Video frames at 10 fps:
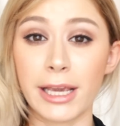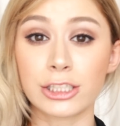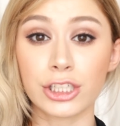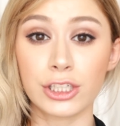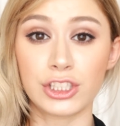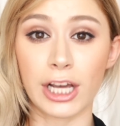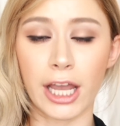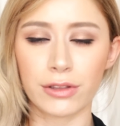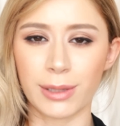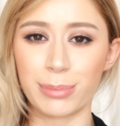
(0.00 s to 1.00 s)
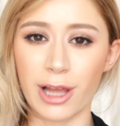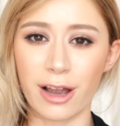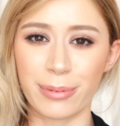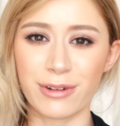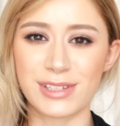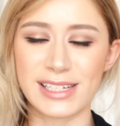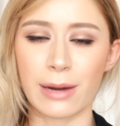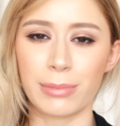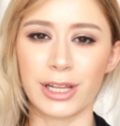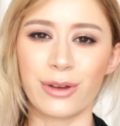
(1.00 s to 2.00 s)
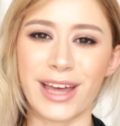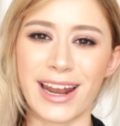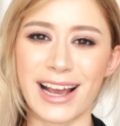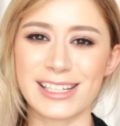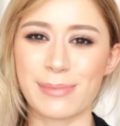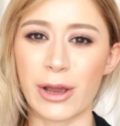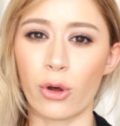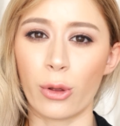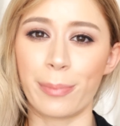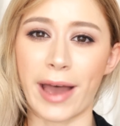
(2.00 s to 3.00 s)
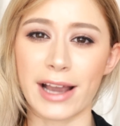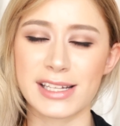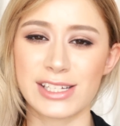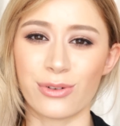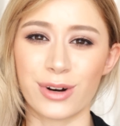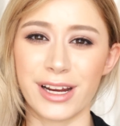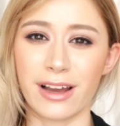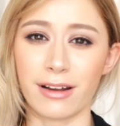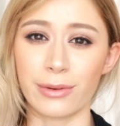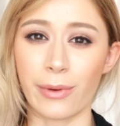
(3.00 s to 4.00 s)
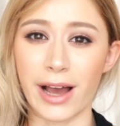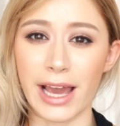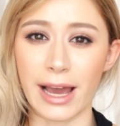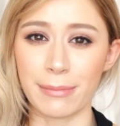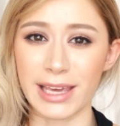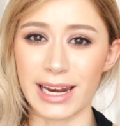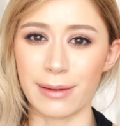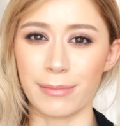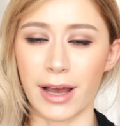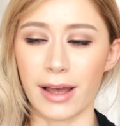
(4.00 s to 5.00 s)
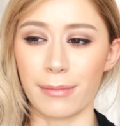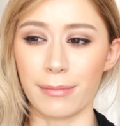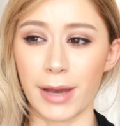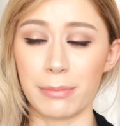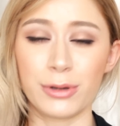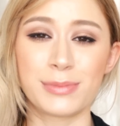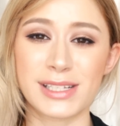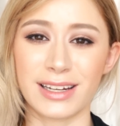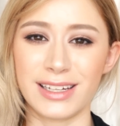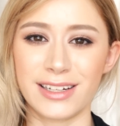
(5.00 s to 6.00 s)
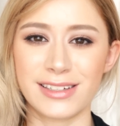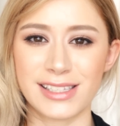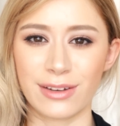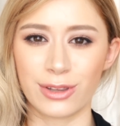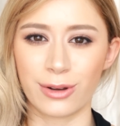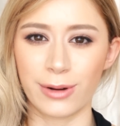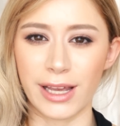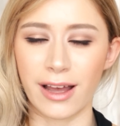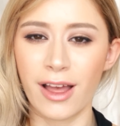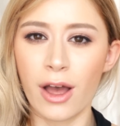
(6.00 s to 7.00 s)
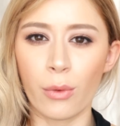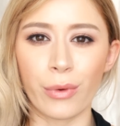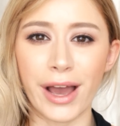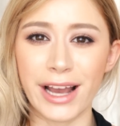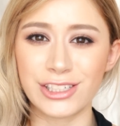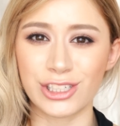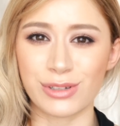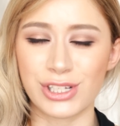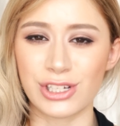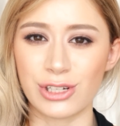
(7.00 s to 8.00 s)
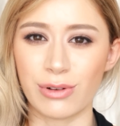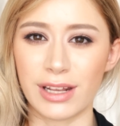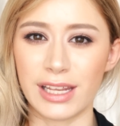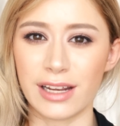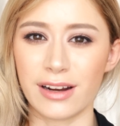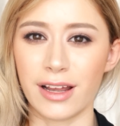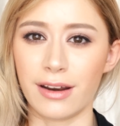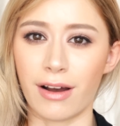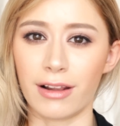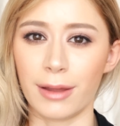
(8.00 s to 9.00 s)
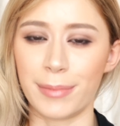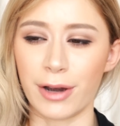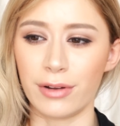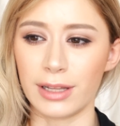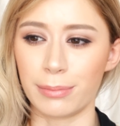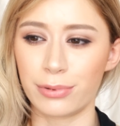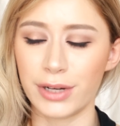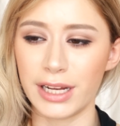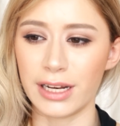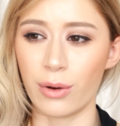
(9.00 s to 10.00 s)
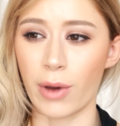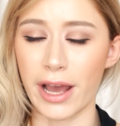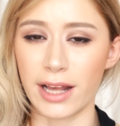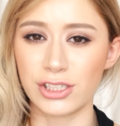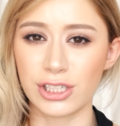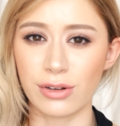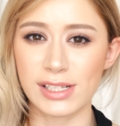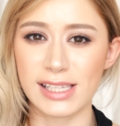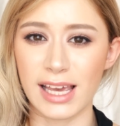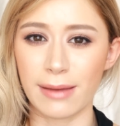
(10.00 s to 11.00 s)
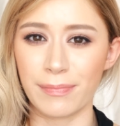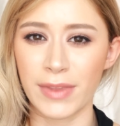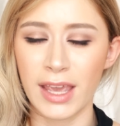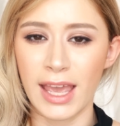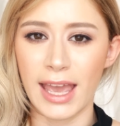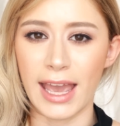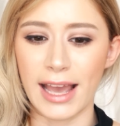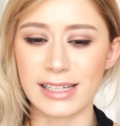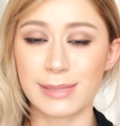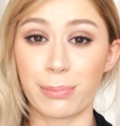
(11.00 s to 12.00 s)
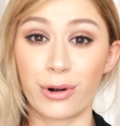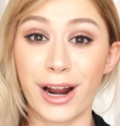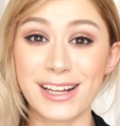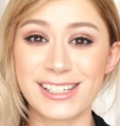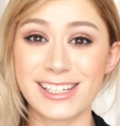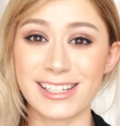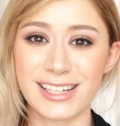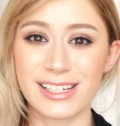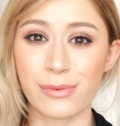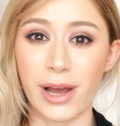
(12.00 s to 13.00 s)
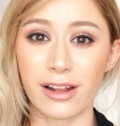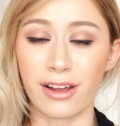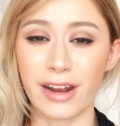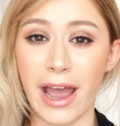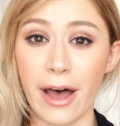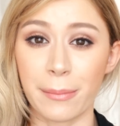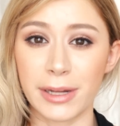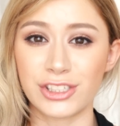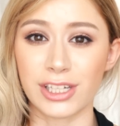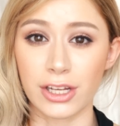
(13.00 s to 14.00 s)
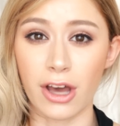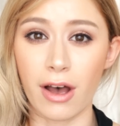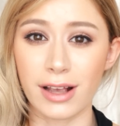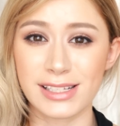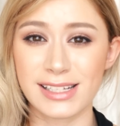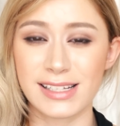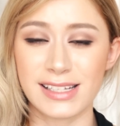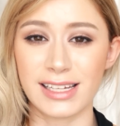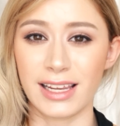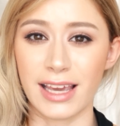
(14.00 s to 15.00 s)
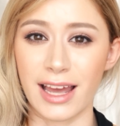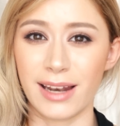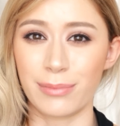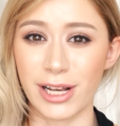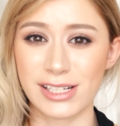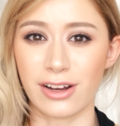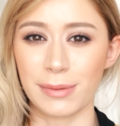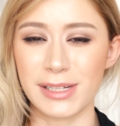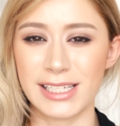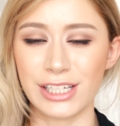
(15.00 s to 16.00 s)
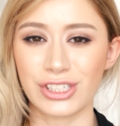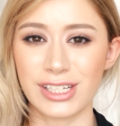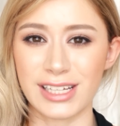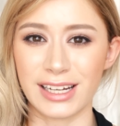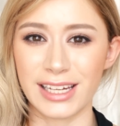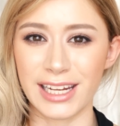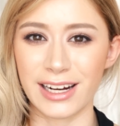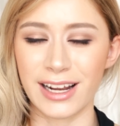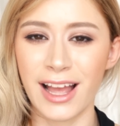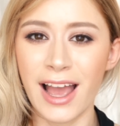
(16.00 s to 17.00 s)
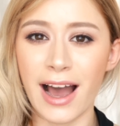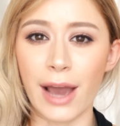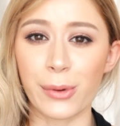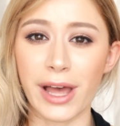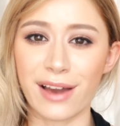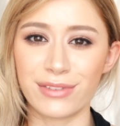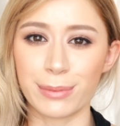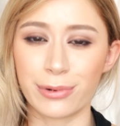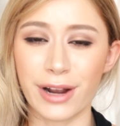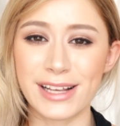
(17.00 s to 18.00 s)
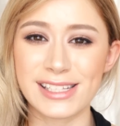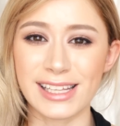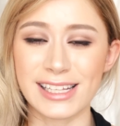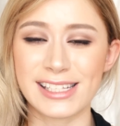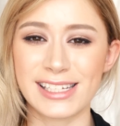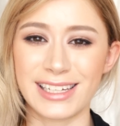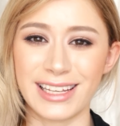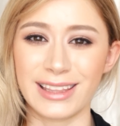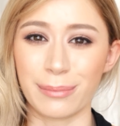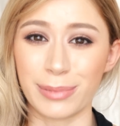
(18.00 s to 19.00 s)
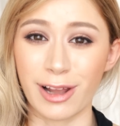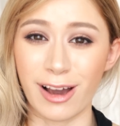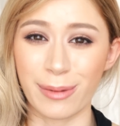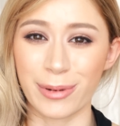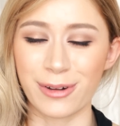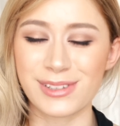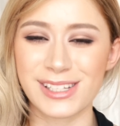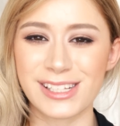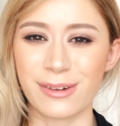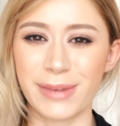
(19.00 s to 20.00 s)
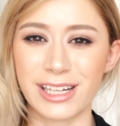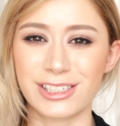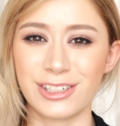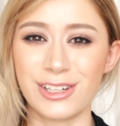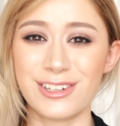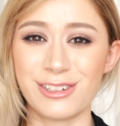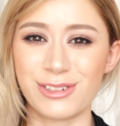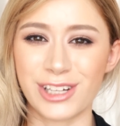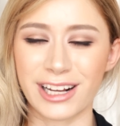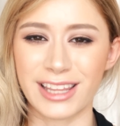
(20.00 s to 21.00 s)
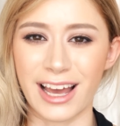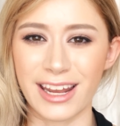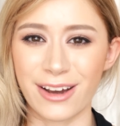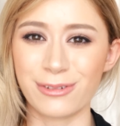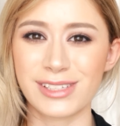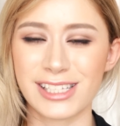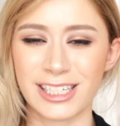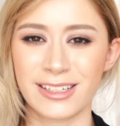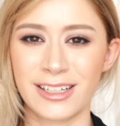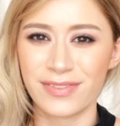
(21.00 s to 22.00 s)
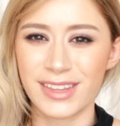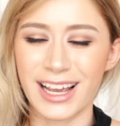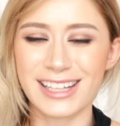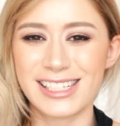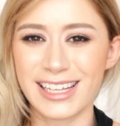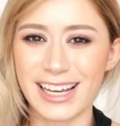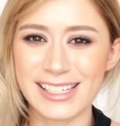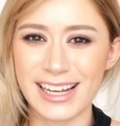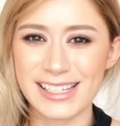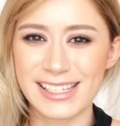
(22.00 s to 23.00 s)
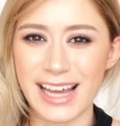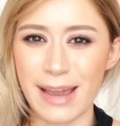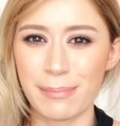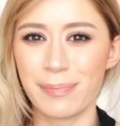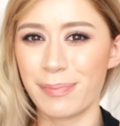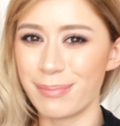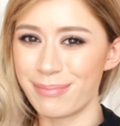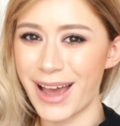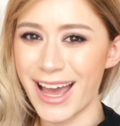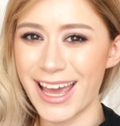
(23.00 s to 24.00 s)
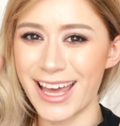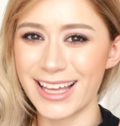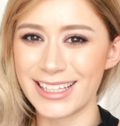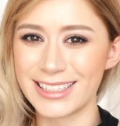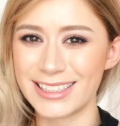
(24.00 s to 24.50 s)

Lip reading: Make sure you check out the blog post down below that has my whole backstory on why I'm getting my boobs done here in South Korea, why I chose to do it here, and all about LaPrin and why I chose them, and prices as well on how much it costs to get breast augmentation done here. I will have the price listed in the blog post, so make sure you do check that out. I'll see you guys next time. Bye!